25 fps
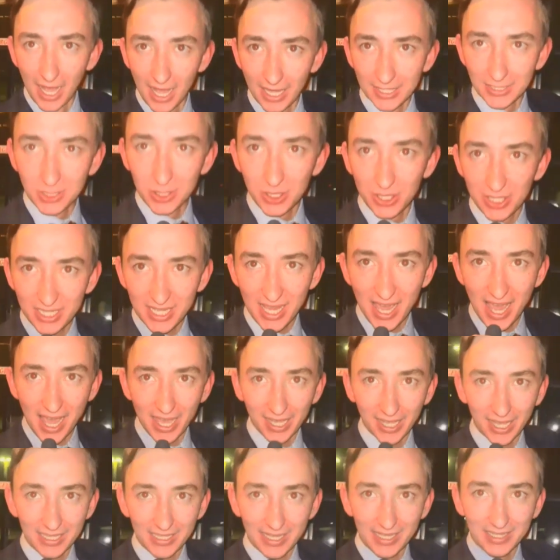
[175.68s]
I do it, yeah.
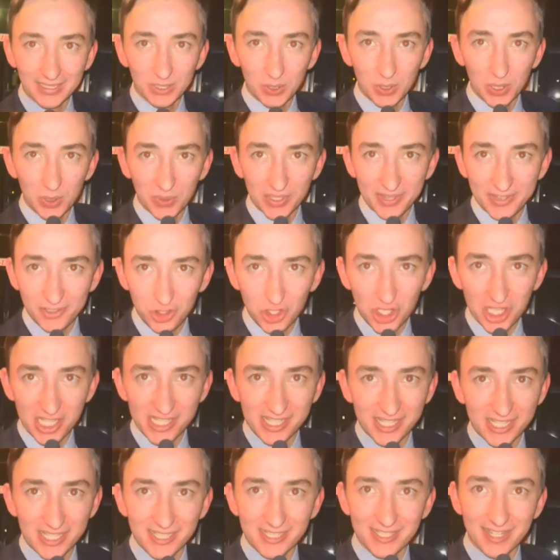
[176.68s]
I do it with
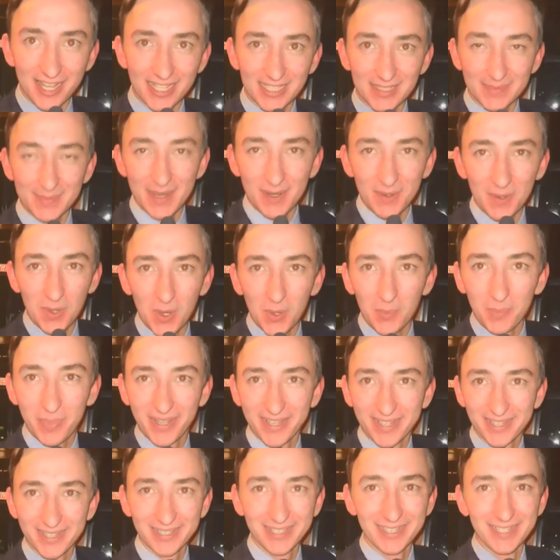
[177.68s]
Jesus. That's my rope.
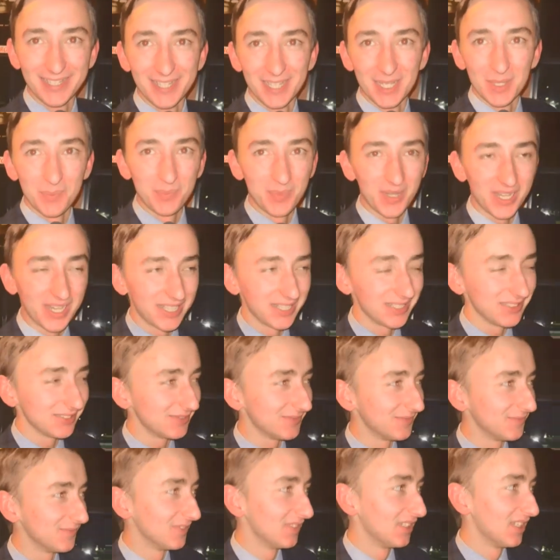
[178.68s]
But
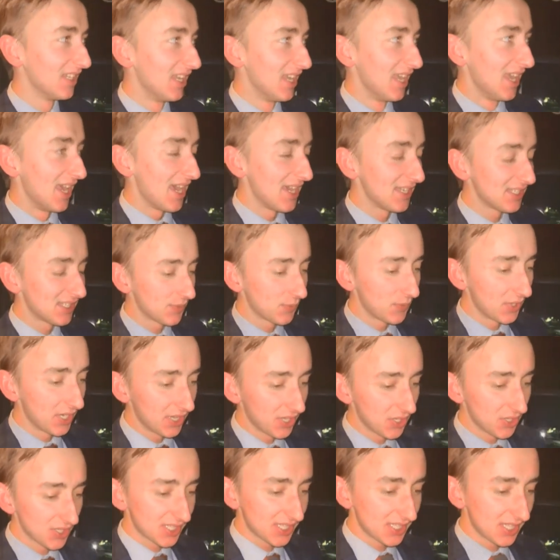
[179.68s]
it's one of
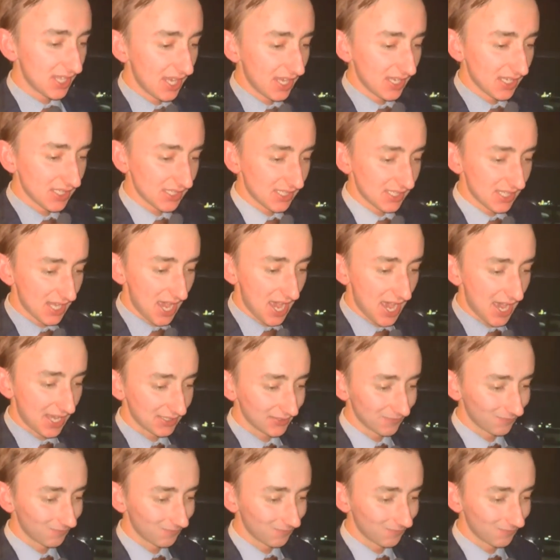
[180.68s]
those things that